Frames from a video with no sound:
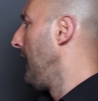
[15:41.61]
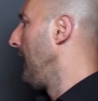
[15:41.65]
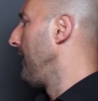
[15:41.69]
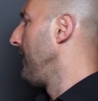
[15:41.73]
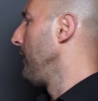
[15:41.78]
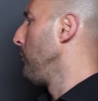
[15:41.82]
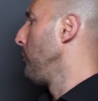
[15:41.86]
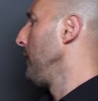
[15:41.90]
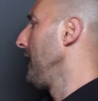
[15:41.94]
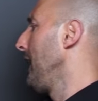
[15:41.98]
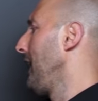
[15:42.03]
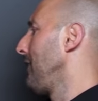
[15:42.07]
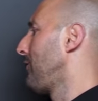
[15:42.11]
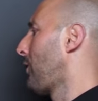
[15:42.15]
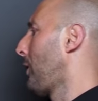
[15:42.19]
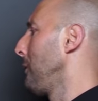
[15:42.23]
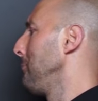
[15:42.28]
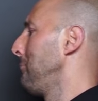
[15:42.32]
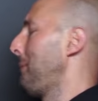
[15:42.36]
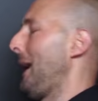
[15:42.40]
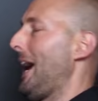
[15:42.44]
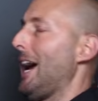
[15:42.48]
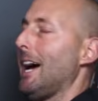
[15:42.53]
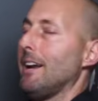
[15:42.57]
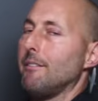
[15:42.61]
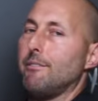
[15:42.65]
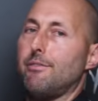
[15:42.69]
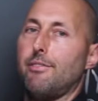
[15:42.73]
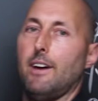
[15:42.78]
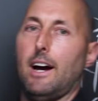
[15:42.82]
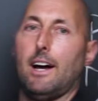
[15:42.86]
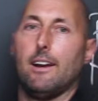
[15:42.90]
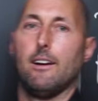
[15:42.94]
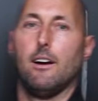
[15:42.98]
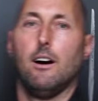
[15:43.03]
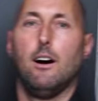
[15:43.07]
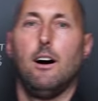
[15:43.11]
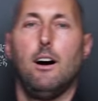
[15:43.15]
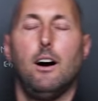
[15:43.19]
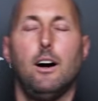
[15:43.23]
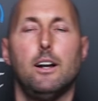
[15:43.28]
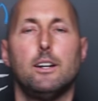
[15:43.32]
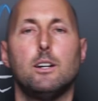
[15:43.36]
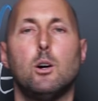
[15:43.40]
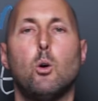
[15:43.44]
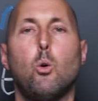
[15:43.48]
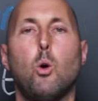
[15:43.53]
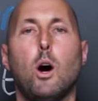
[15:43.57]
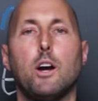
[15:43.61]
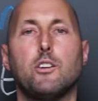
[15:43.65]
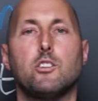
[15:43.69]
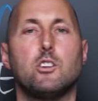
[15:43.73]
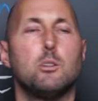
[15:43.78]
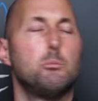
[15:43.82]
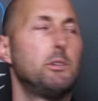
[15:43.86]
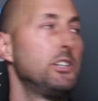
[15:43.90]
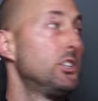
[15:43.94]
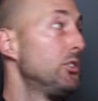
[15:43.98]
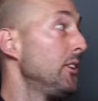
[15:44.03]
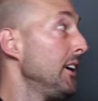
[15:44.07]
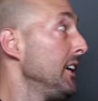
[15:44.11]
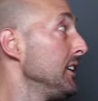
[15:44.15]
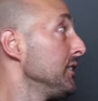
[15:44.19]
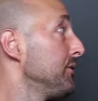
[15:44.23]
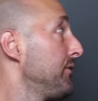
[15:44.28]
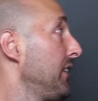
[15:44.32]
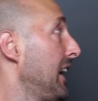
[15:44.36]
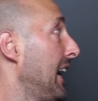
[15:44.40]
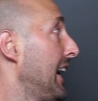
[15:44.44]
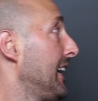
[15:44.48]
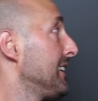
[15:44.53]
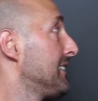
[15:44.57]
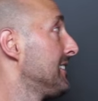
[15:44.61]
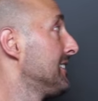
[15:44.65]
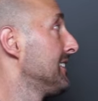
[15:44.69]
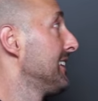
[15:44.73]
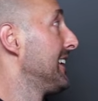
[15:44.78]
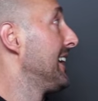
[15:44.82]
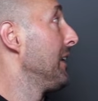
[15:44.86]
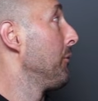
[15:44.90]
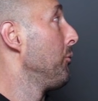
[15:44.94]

And then we have our bad fat, unquestionably trans fats.